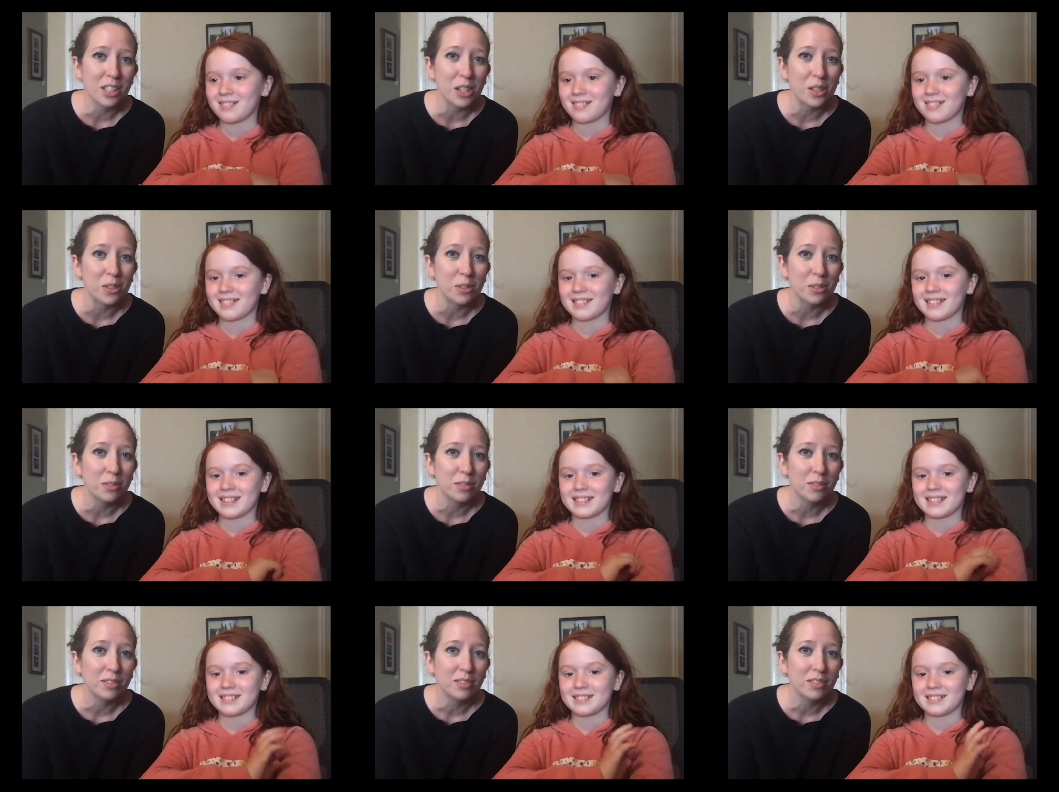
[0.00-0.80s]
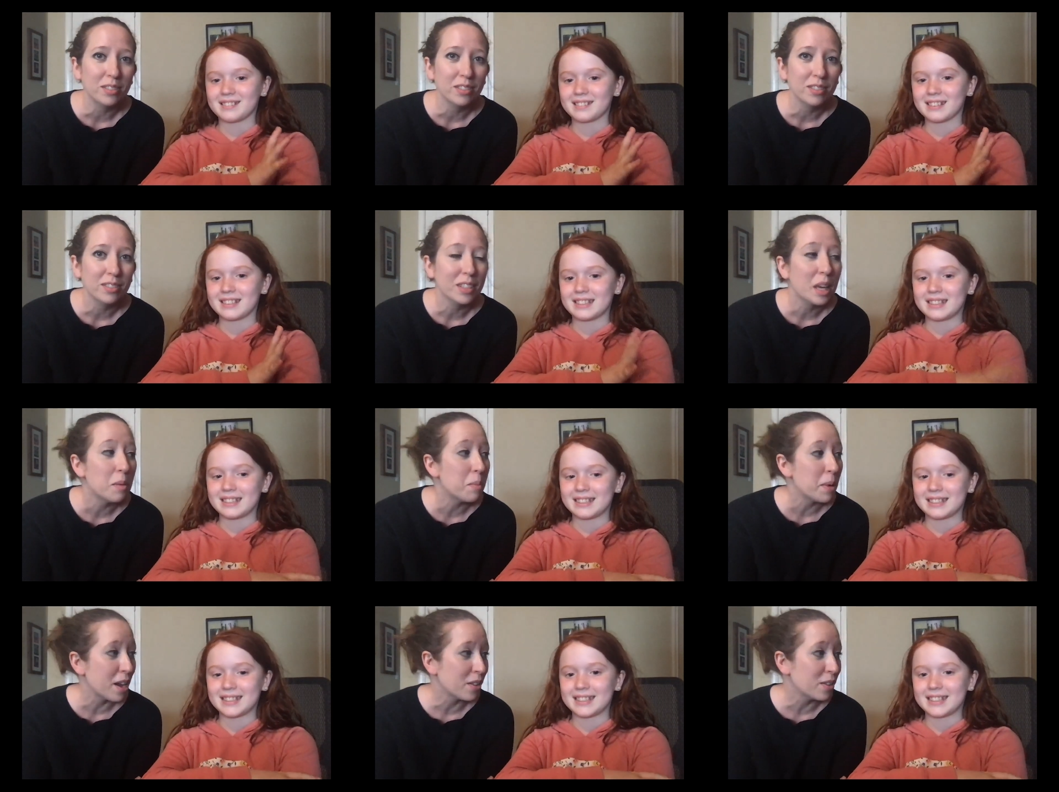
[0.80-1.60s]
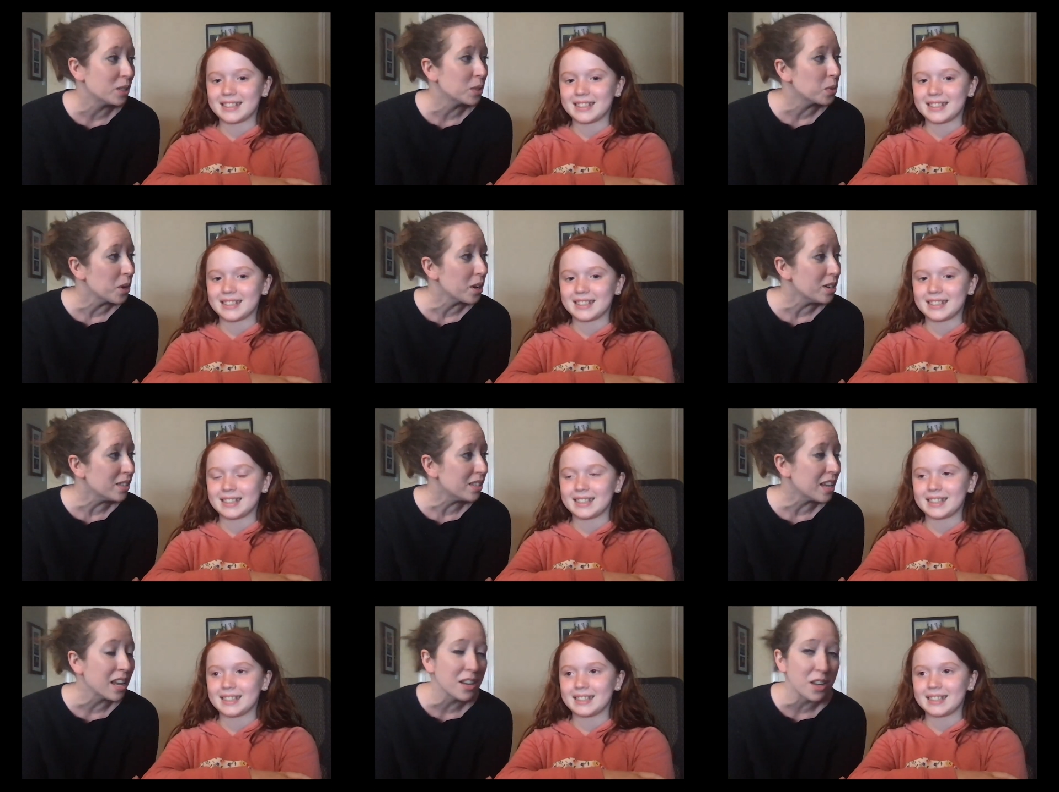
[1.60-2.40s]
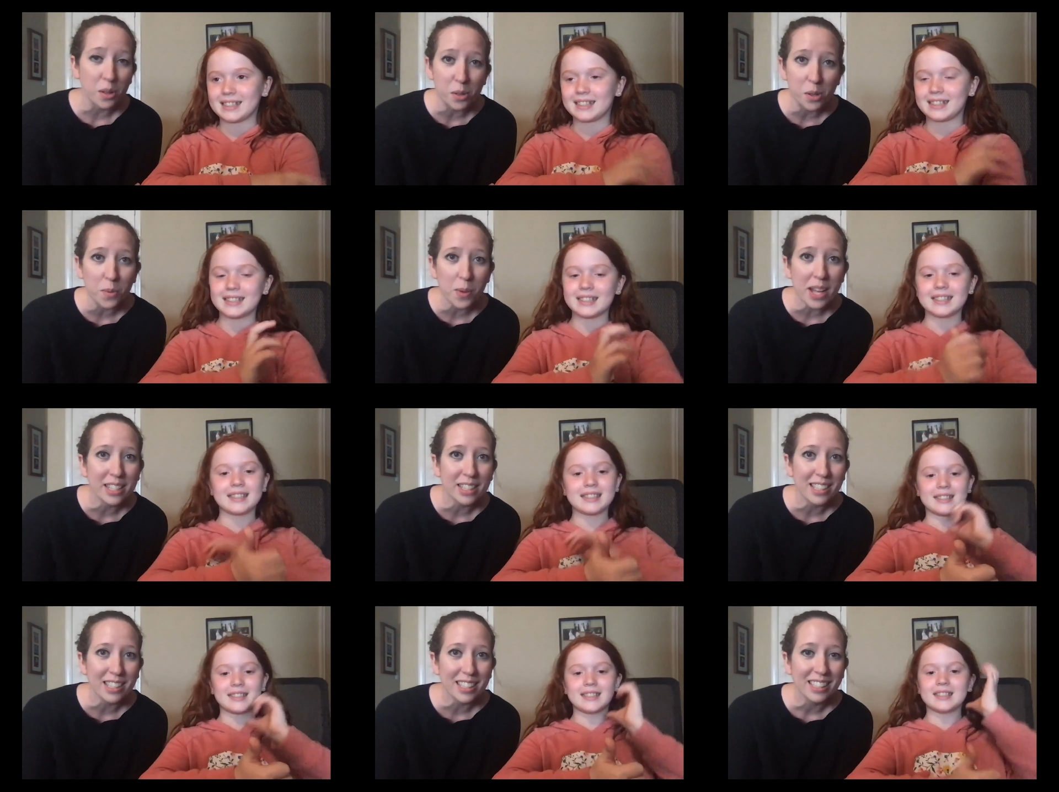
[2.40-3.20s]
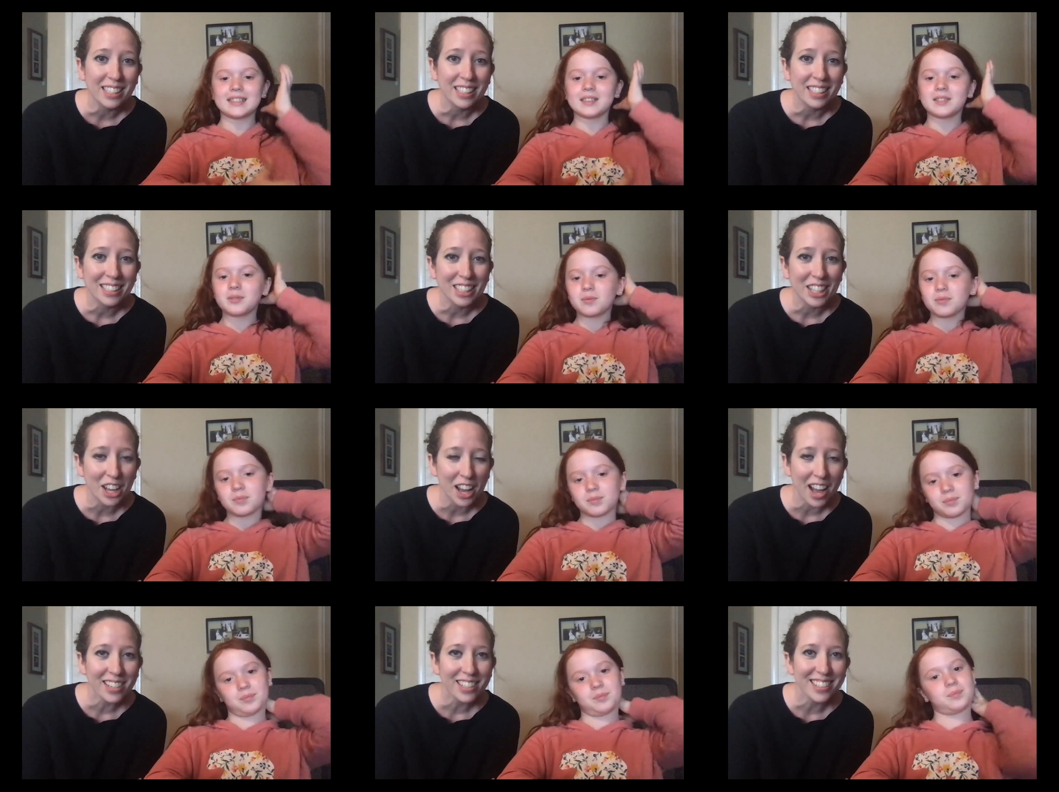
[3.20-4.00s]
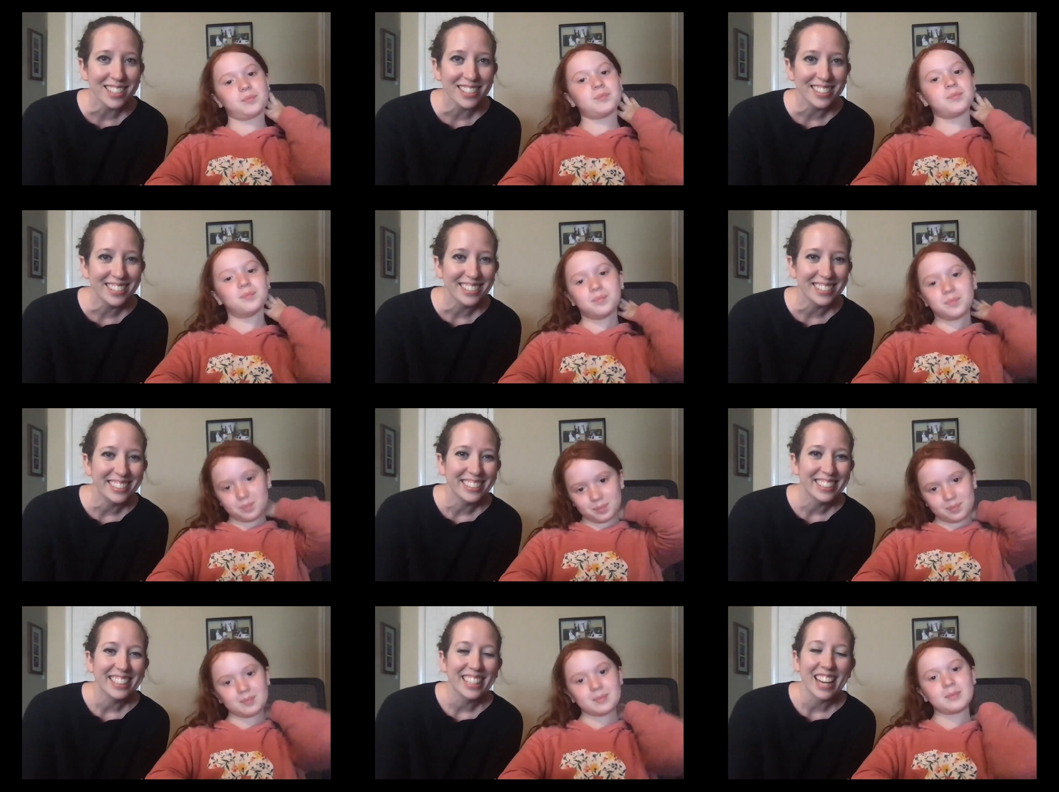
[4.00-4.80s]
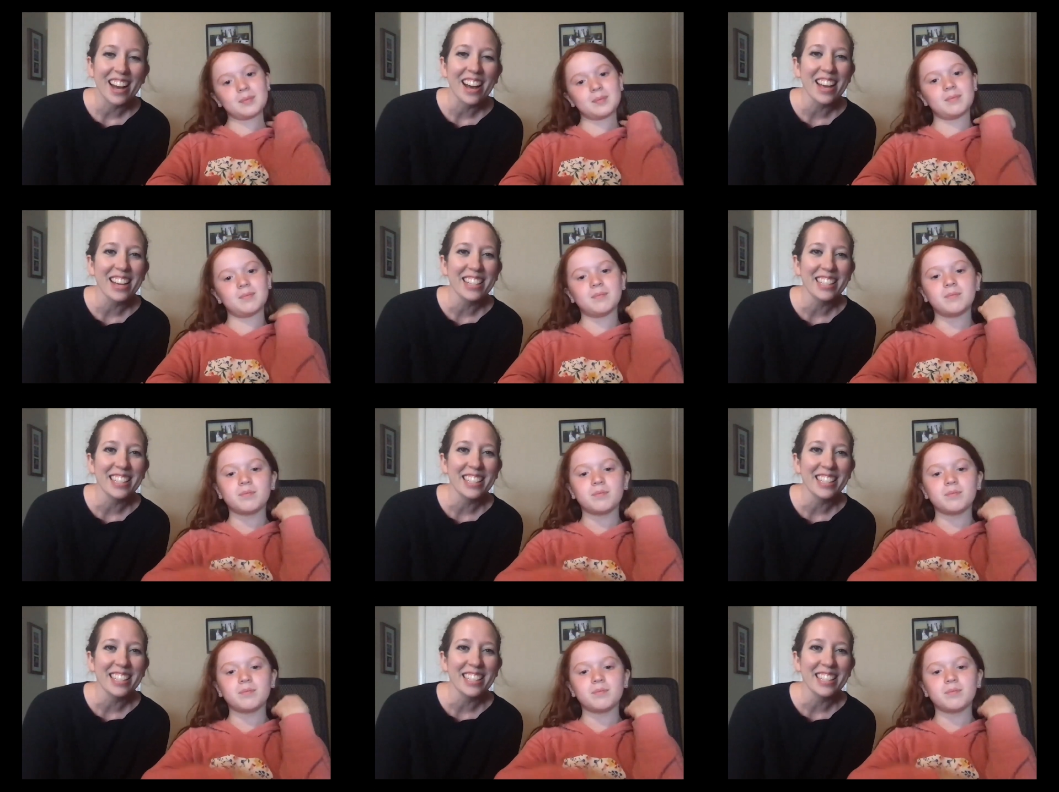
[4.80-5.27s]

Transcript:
Speaker 1: to compare the scores and know who wins, correct? Mm-hmm. All right.